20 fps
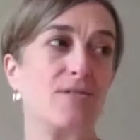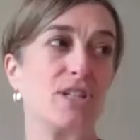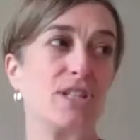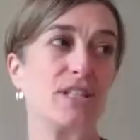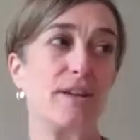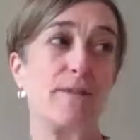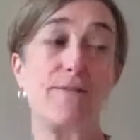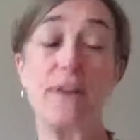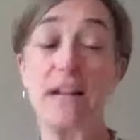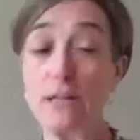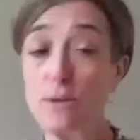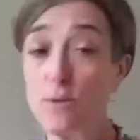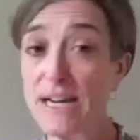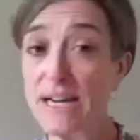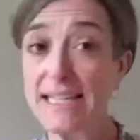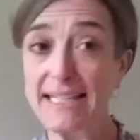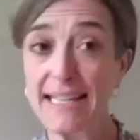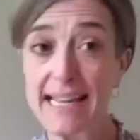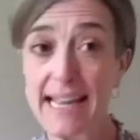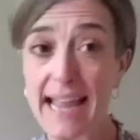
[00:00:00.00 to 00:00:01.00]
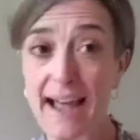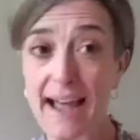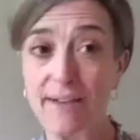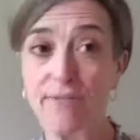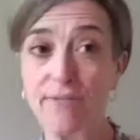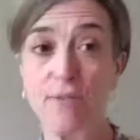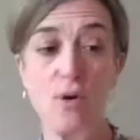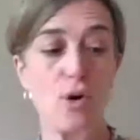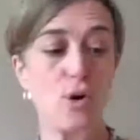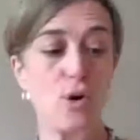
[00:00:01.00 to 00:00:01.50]
just a fundraising
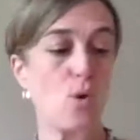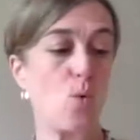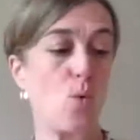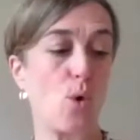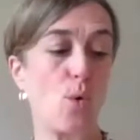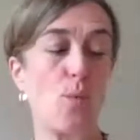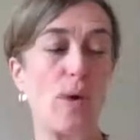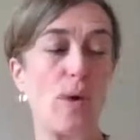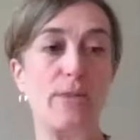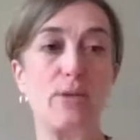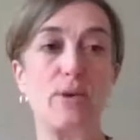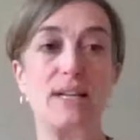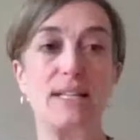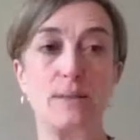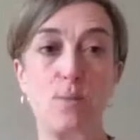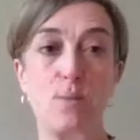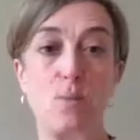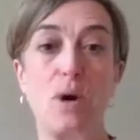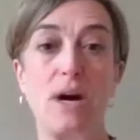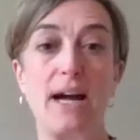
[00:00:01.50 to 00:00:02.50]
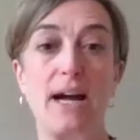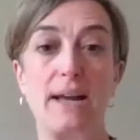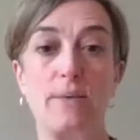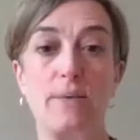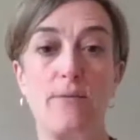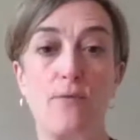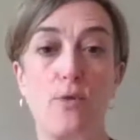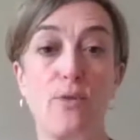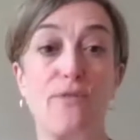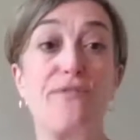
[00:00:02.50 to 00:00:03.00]
effort, or whether it's one
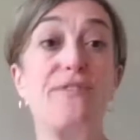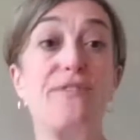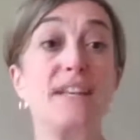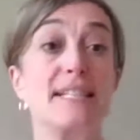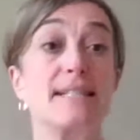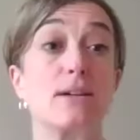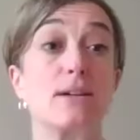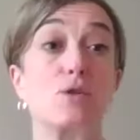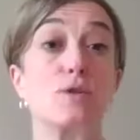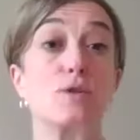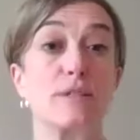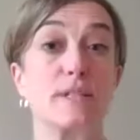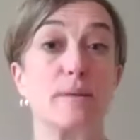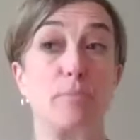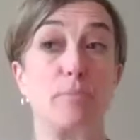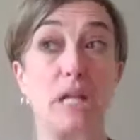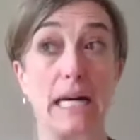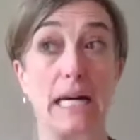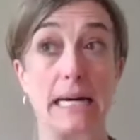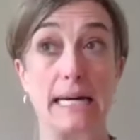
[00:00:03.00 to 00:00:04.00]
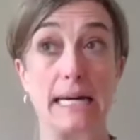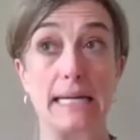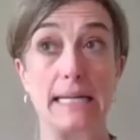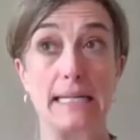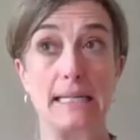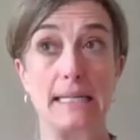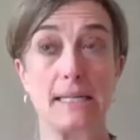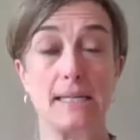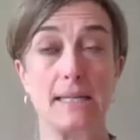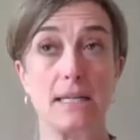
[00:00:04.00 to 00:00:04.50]
for physical
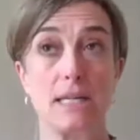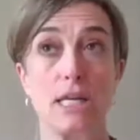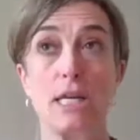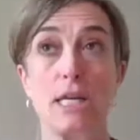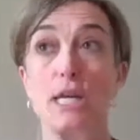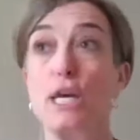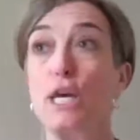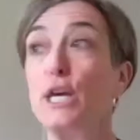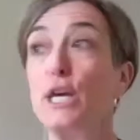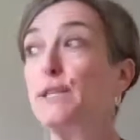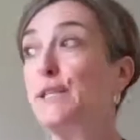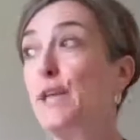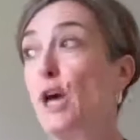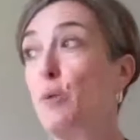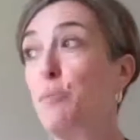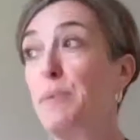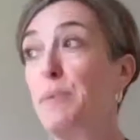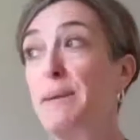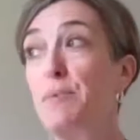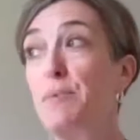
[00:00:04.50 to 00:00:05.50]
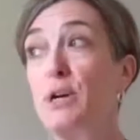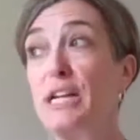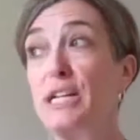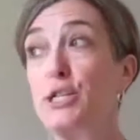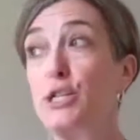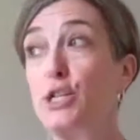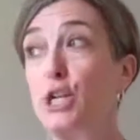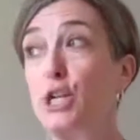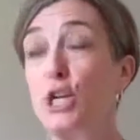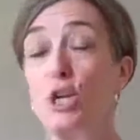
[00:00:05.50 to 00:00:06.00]
supplies. So people
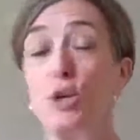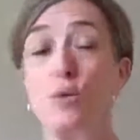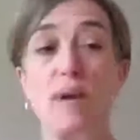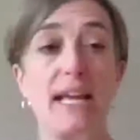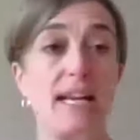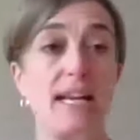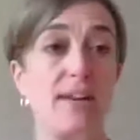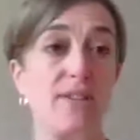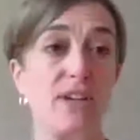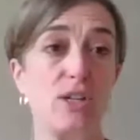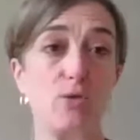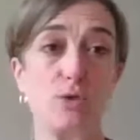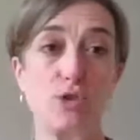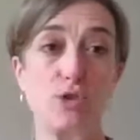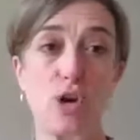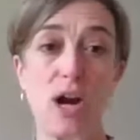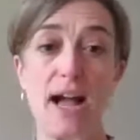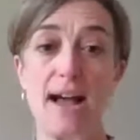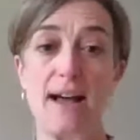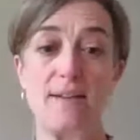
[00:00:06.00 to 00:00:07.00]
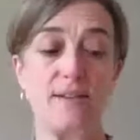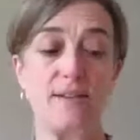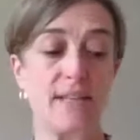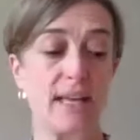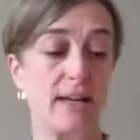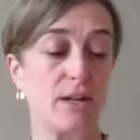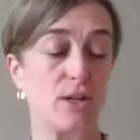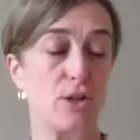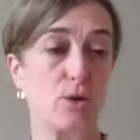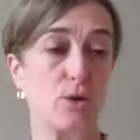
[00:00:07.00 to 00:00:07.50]
can do individual drives,
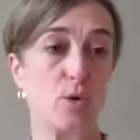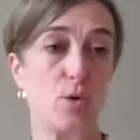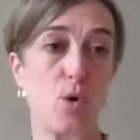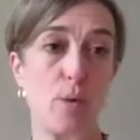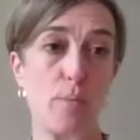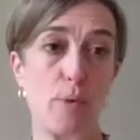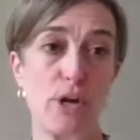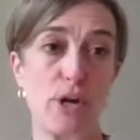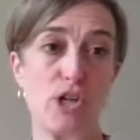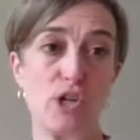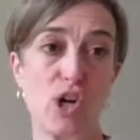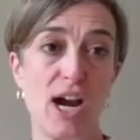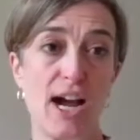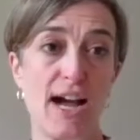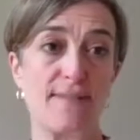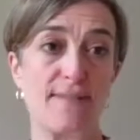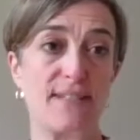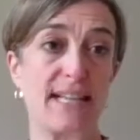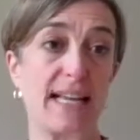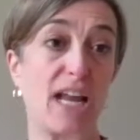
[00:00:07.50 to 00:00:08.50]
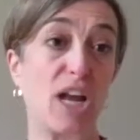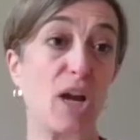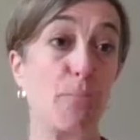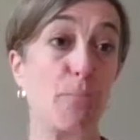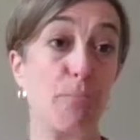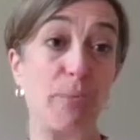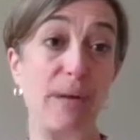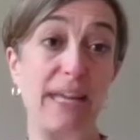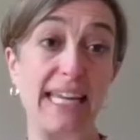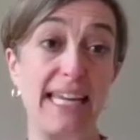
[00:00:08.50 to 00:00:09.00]
they can do corporate drives and
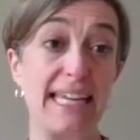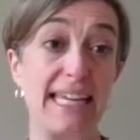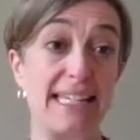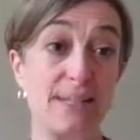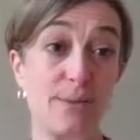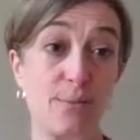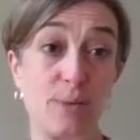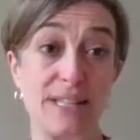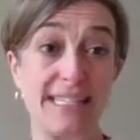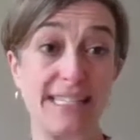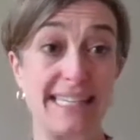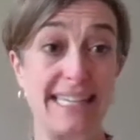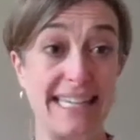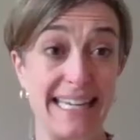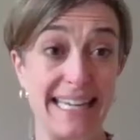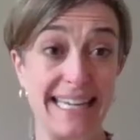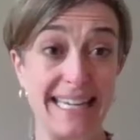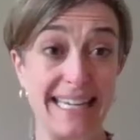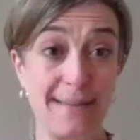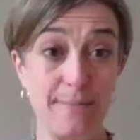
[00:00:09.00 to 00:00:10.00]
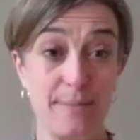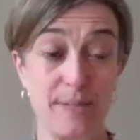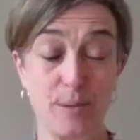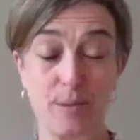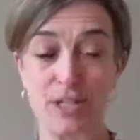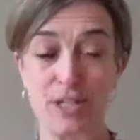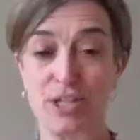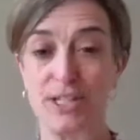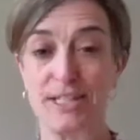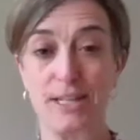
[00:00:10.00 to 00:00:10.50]
compete with teams,
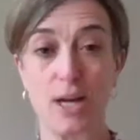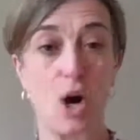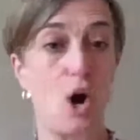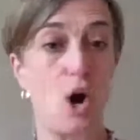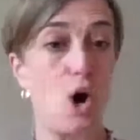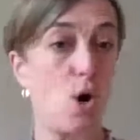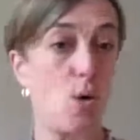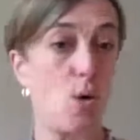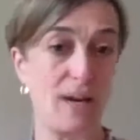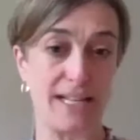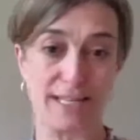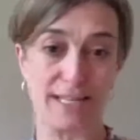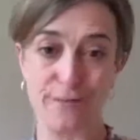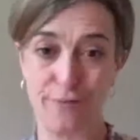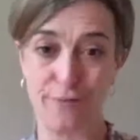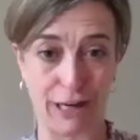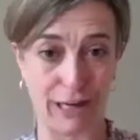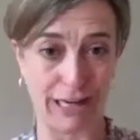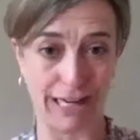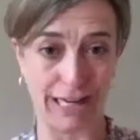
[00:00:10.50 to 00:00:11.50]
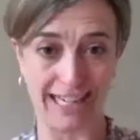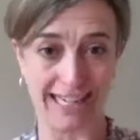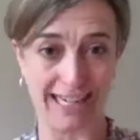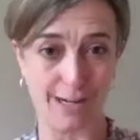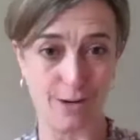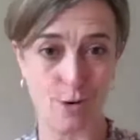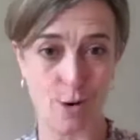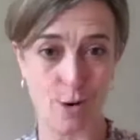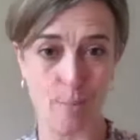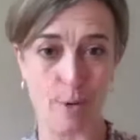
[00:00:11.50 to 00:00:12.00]
which is always fun
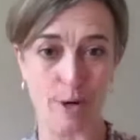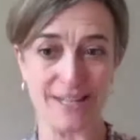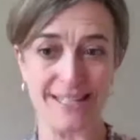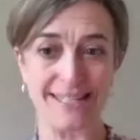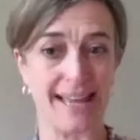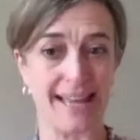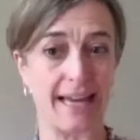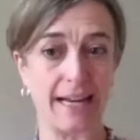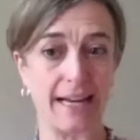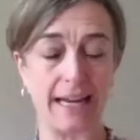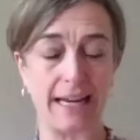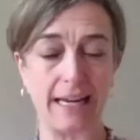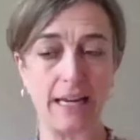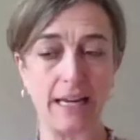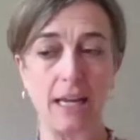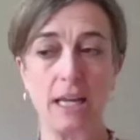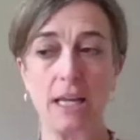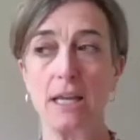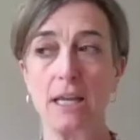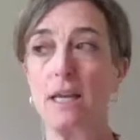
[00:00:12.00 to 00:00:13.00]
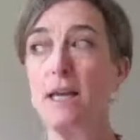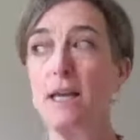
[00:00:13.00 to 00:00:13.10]
in a corporate setting.